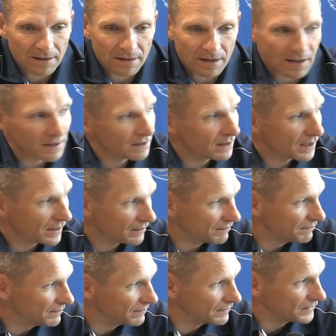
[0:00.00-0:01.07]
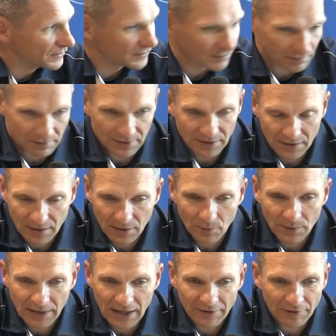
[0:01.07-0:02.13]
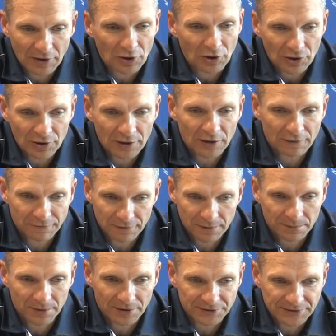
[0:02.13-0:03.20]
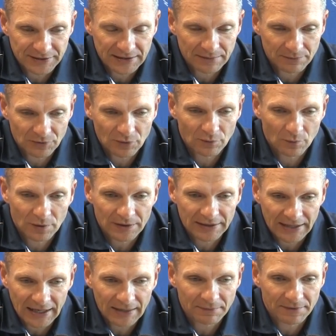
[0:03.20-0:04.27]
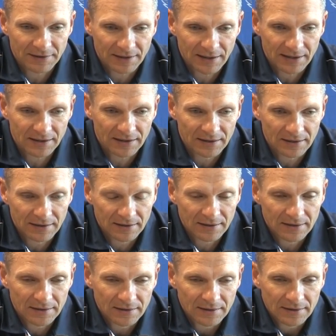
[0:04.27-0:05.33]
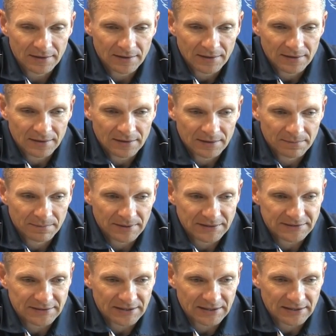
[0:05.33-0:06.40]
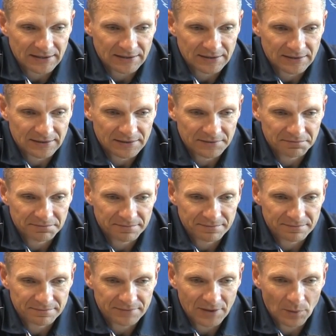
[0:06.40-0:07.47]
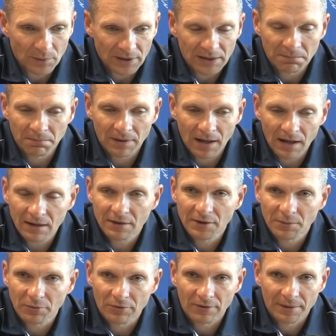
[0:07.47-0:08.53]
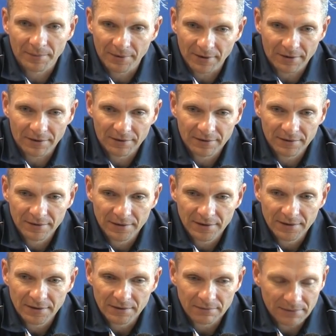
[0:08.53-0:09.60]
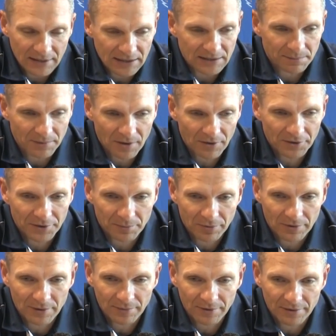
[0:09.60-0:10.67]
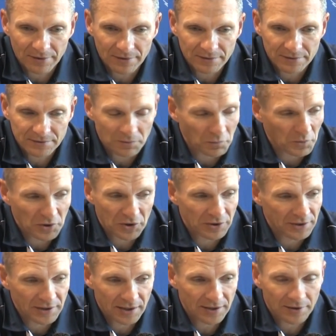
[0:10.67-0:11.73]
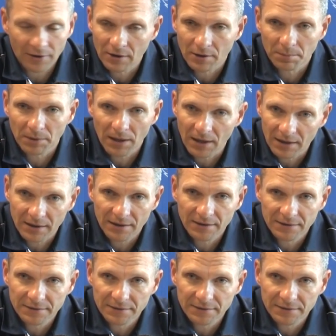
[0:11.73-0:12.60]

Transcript: I, I certainly think we have a good enough football team to have won the game today. But uh, we didn't block on the perimeter. We got the ball on the perimeter. We couldn't get an arc block.